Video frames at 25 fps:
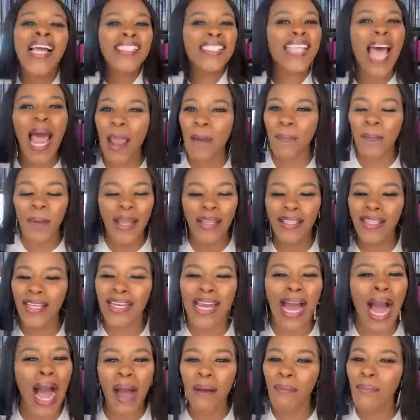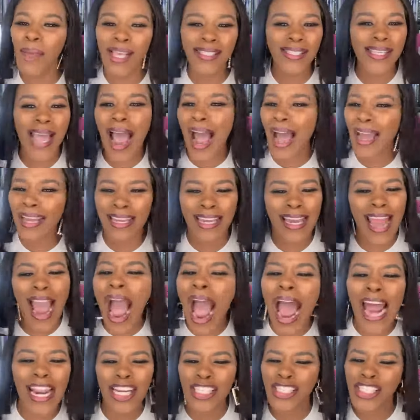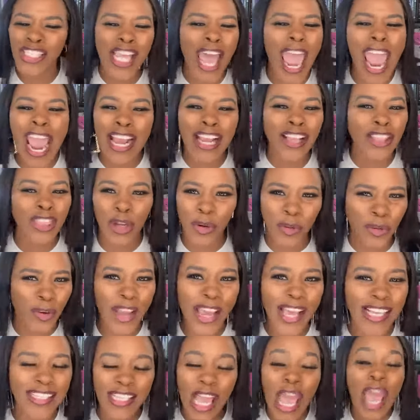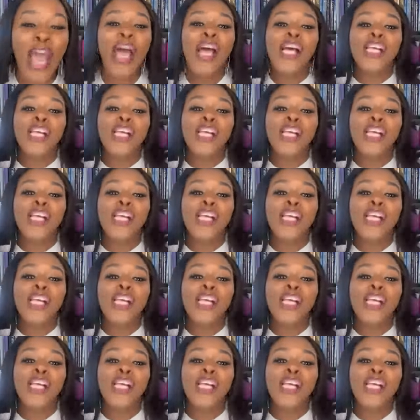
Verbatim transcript: Type in the comments, I gotta take the risk.